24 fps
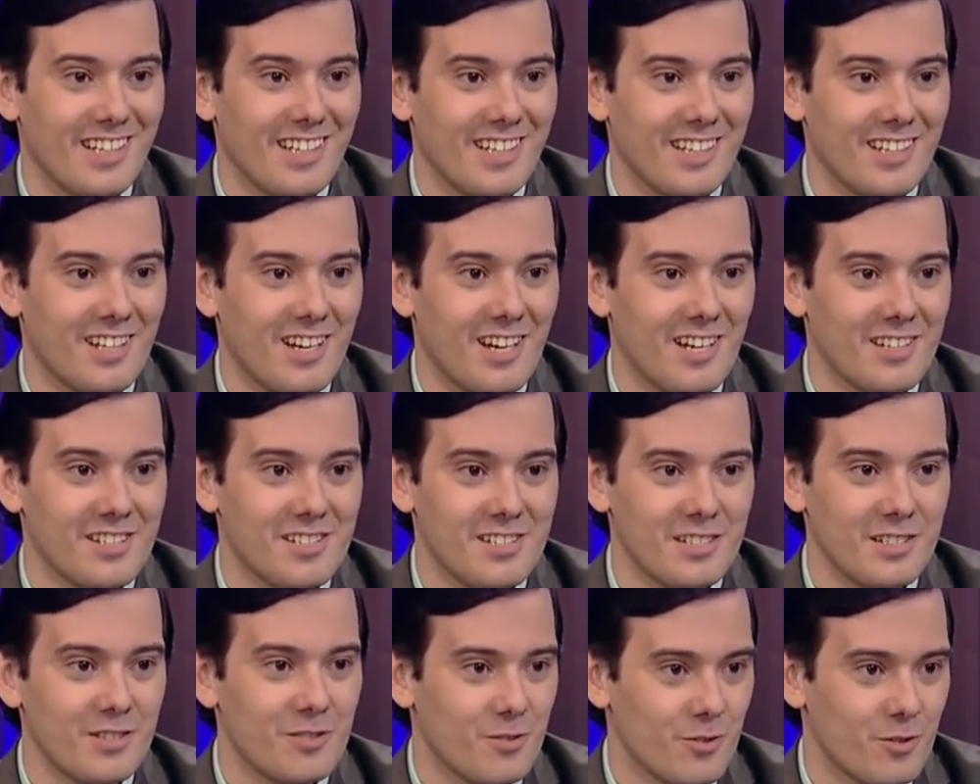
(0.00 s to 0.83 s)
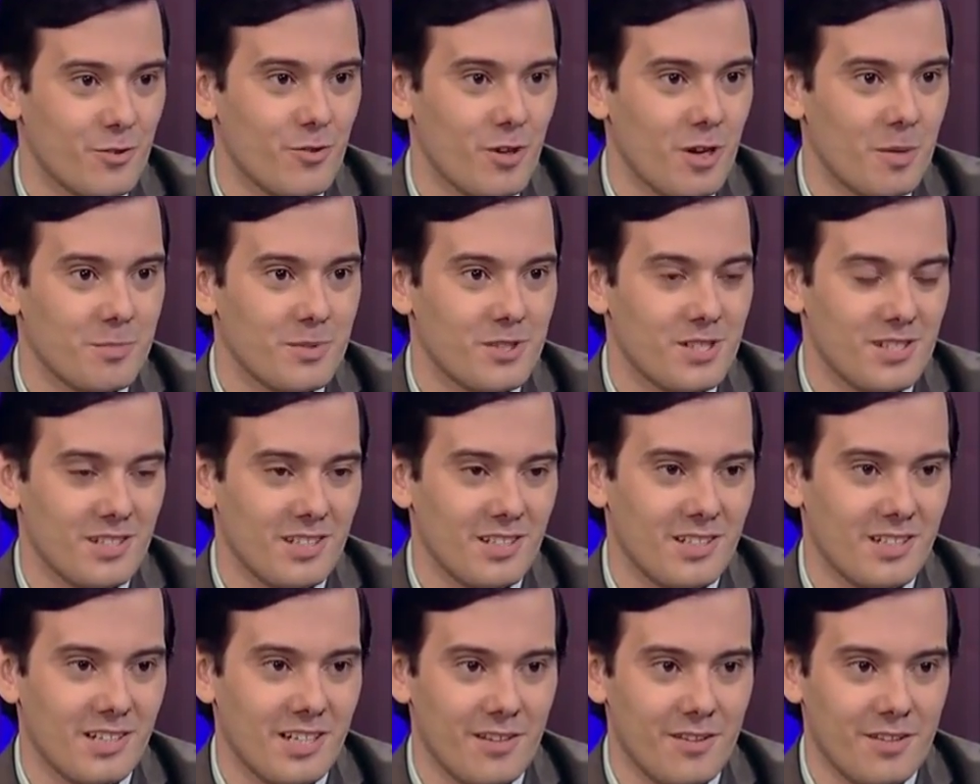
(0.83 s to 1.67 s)
And honesty trumps,
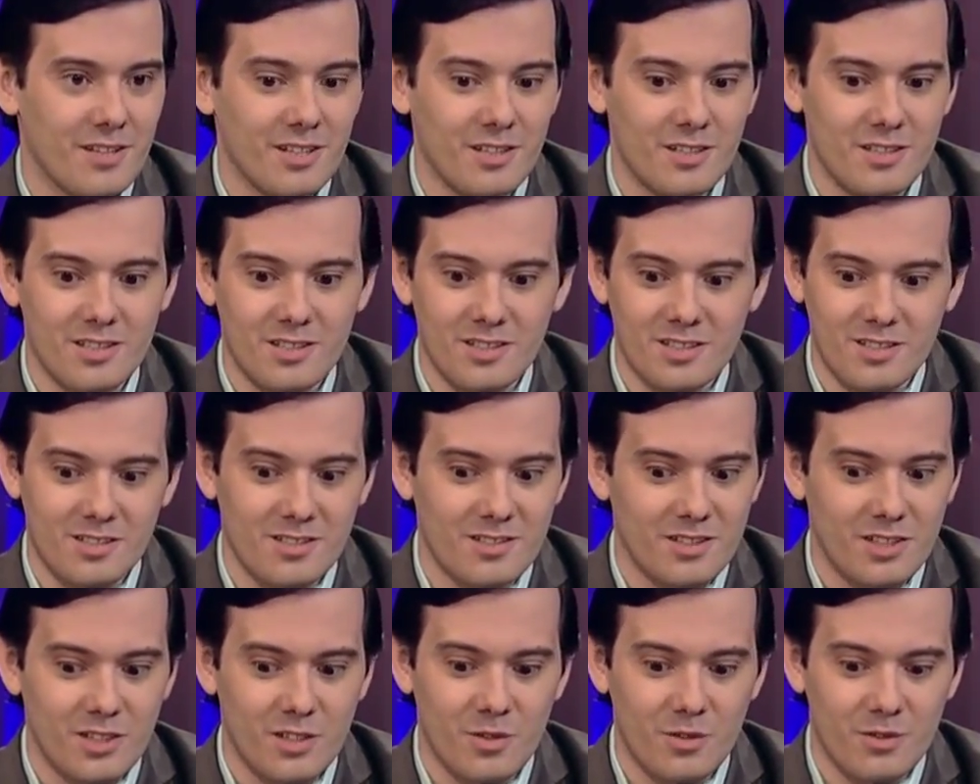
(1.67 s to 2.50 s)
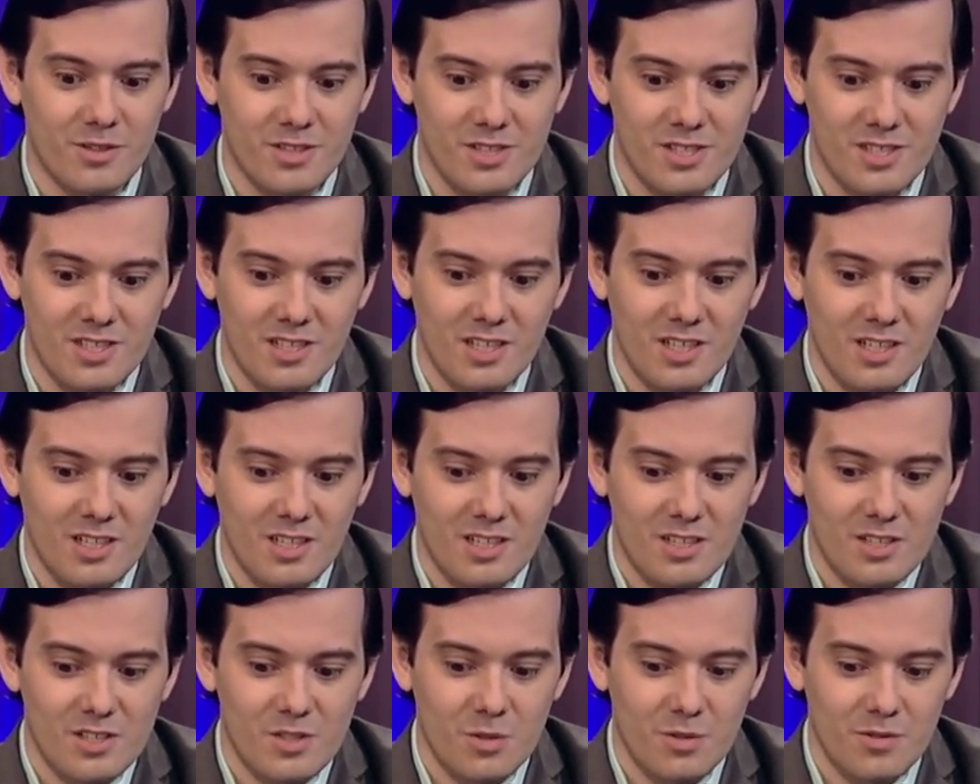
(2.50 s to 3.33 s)
uh, I think, uh, you know, this
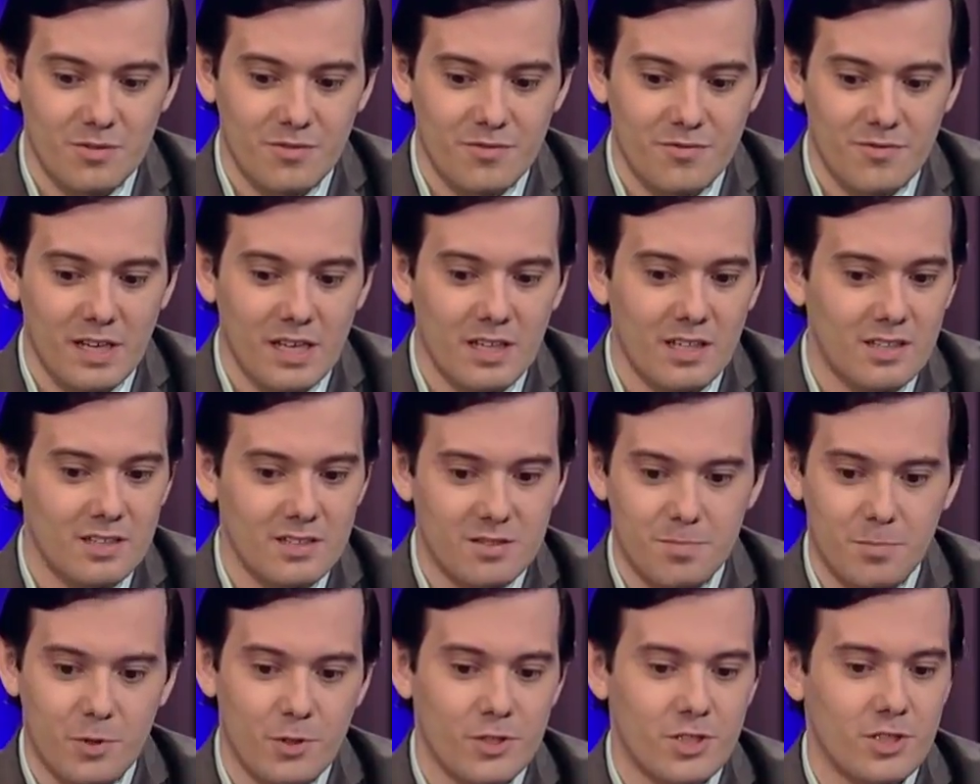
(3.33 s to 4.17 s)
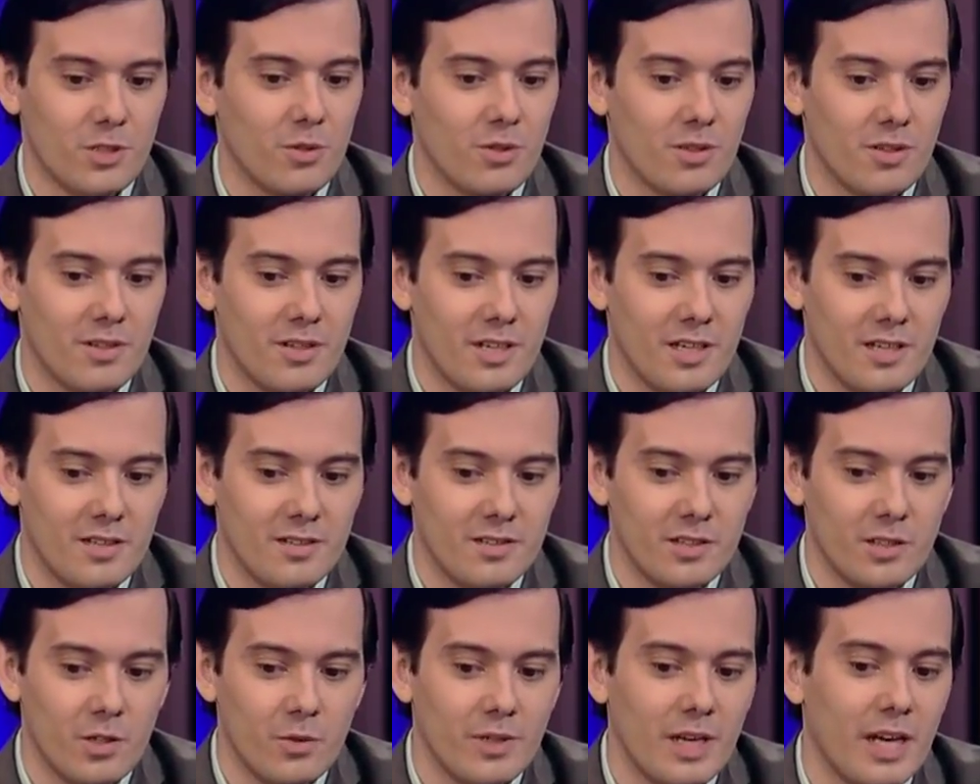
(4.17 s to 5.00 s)
sort of fake persona
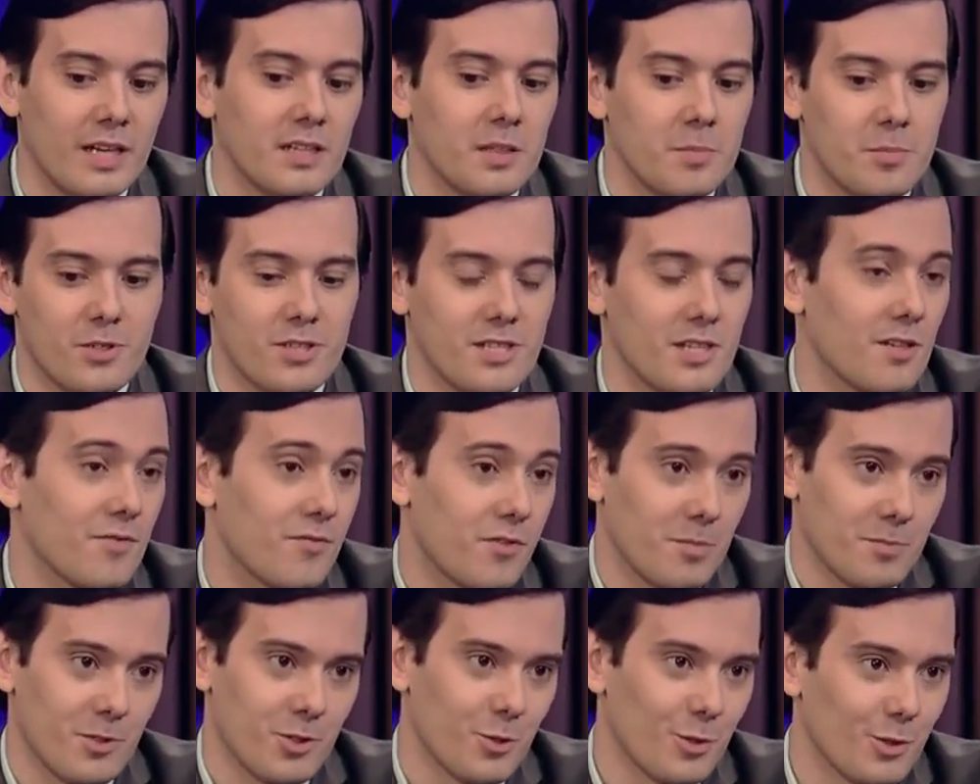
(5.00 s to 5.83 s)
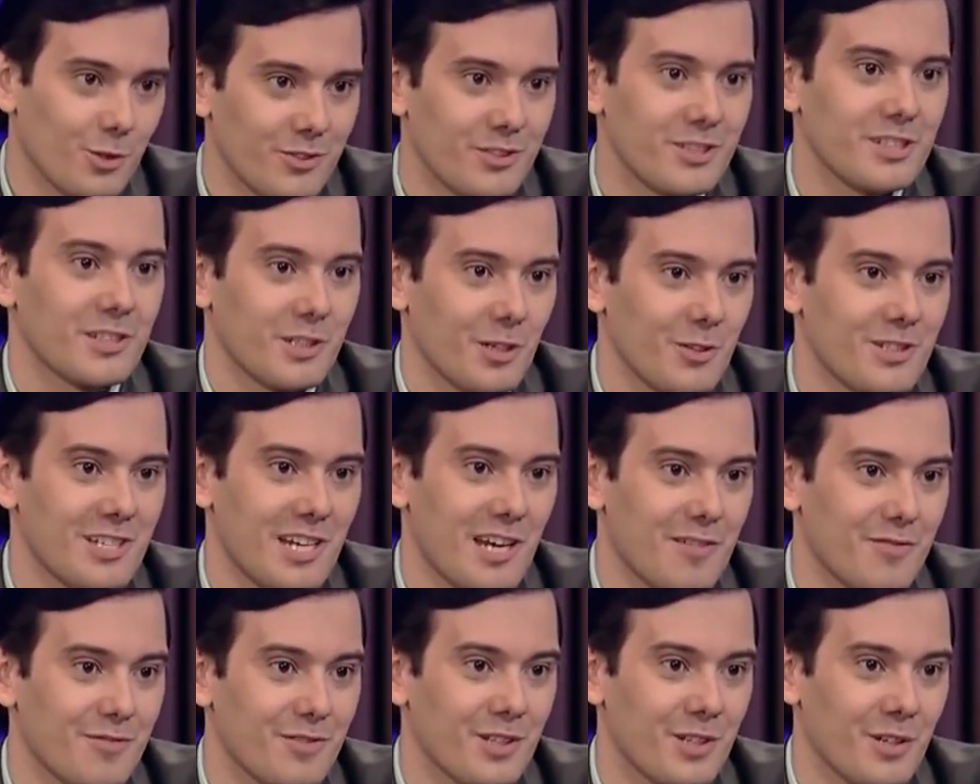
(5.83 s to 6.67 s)
that you know 90% of pharmaceutical CEOs
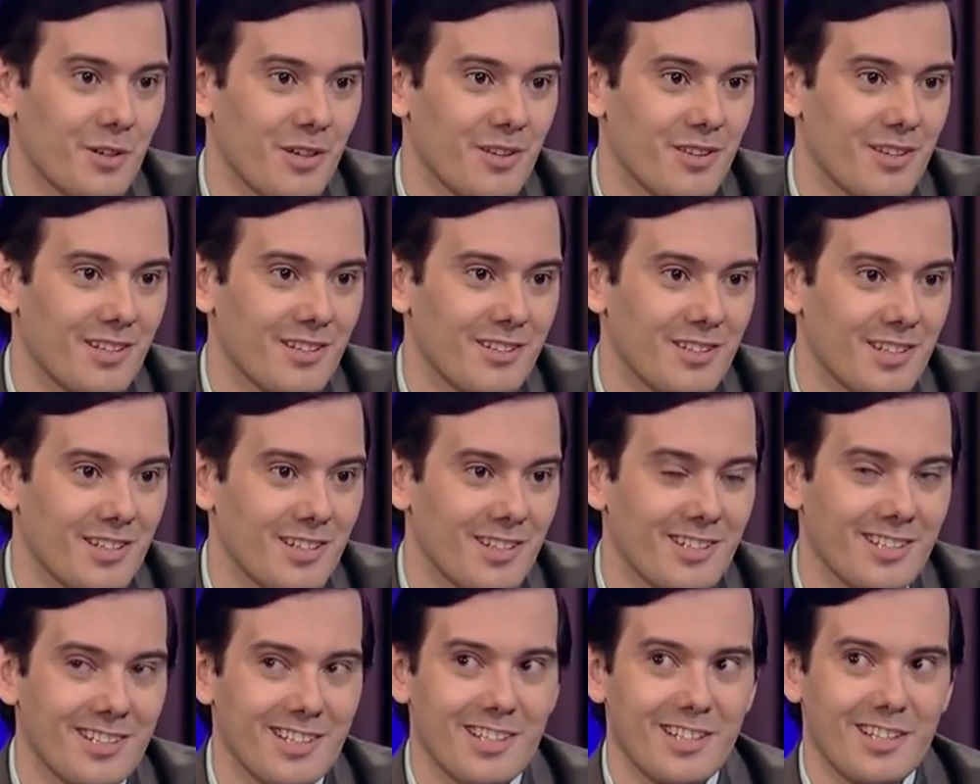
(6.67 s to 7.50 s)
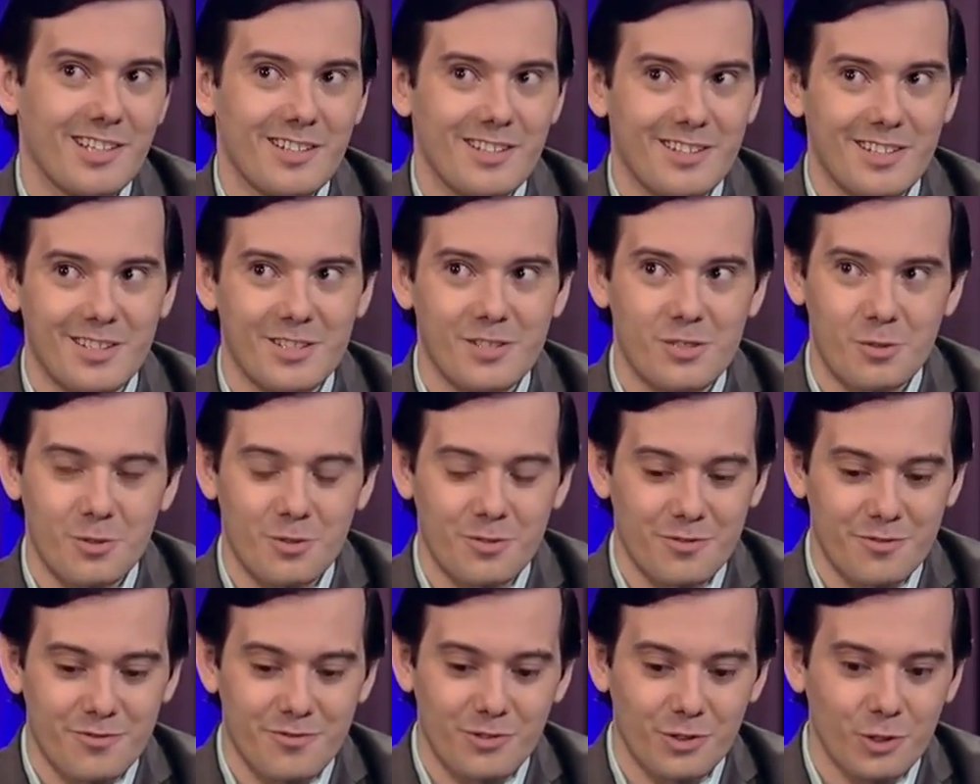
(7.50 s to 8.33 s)
have. You know, right. I think they they
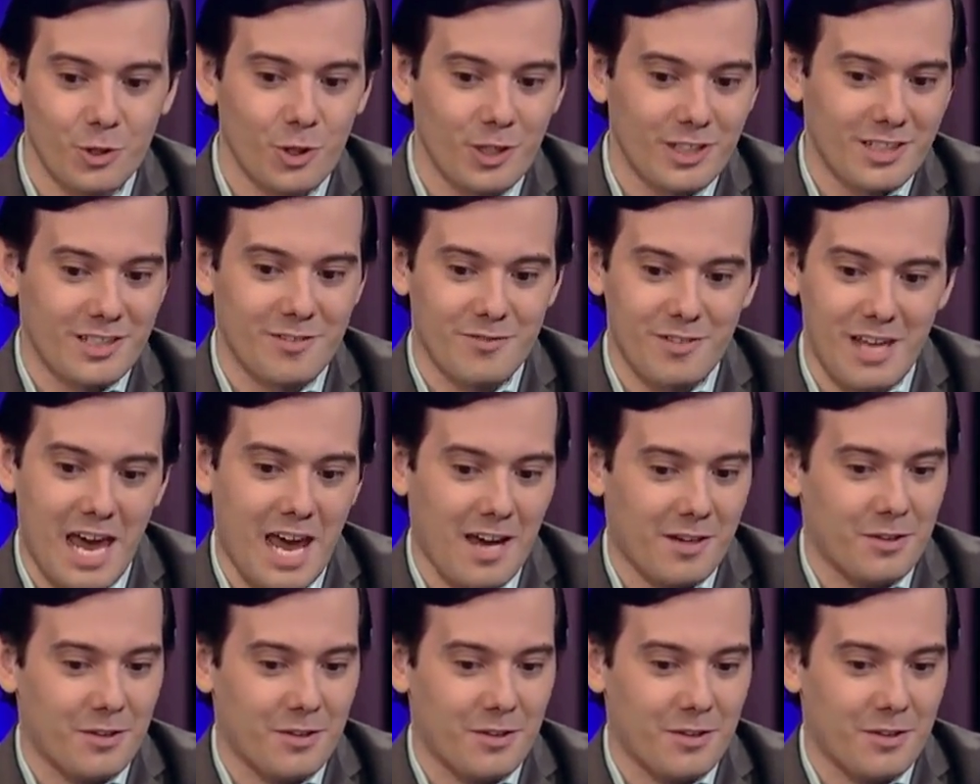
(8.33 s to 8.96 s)
sort of look and